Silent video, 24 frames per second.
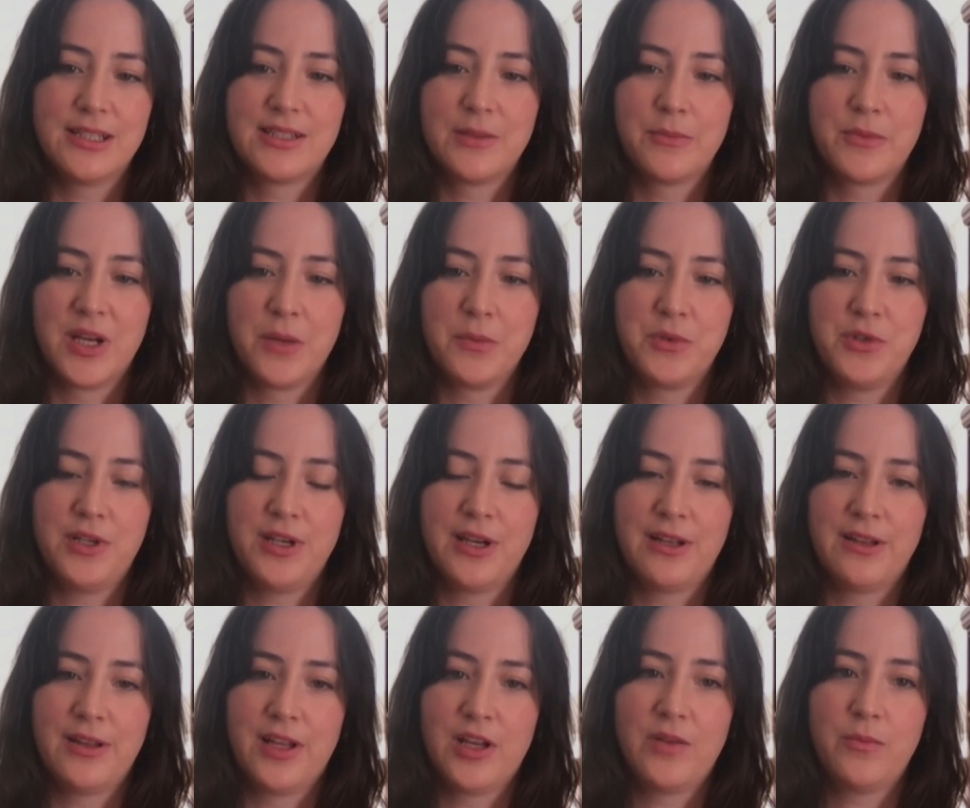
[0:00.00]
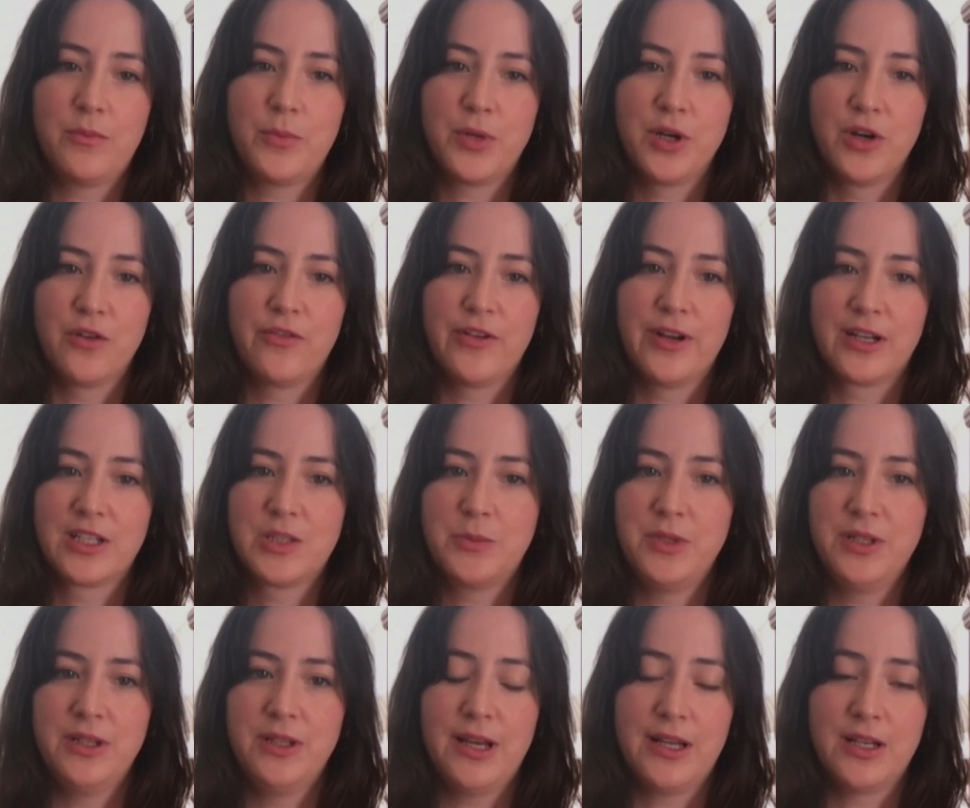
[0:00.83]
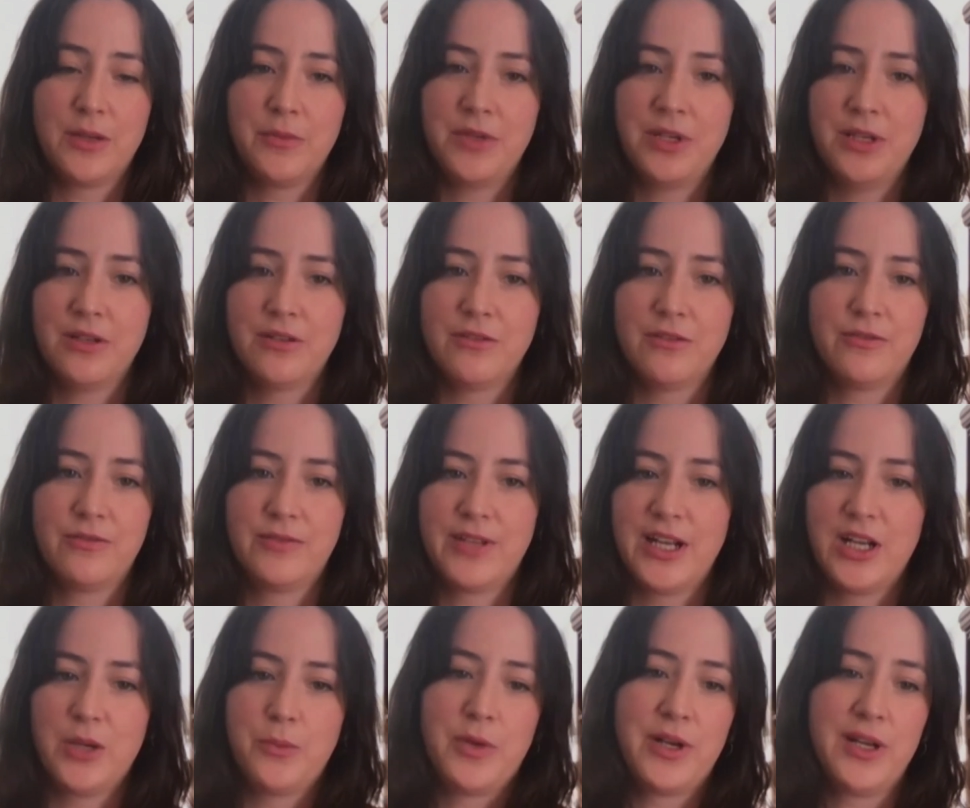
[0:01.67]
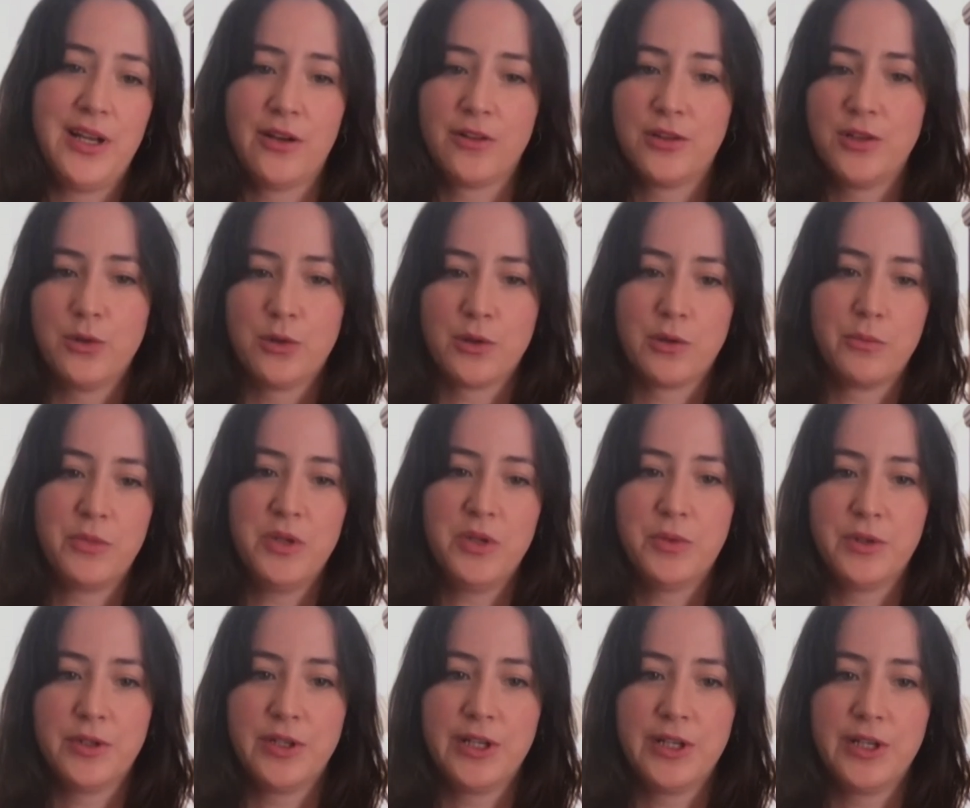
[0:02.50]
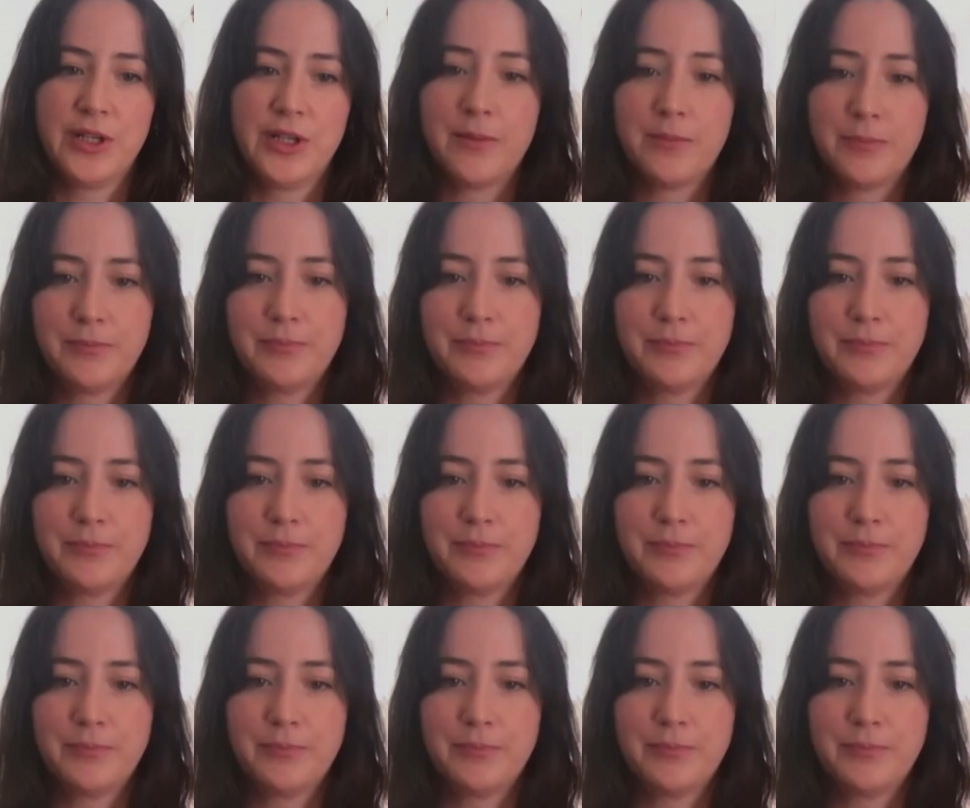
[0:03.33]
sometimes you can't let perfect be the enemy of getting money out the door when people need it.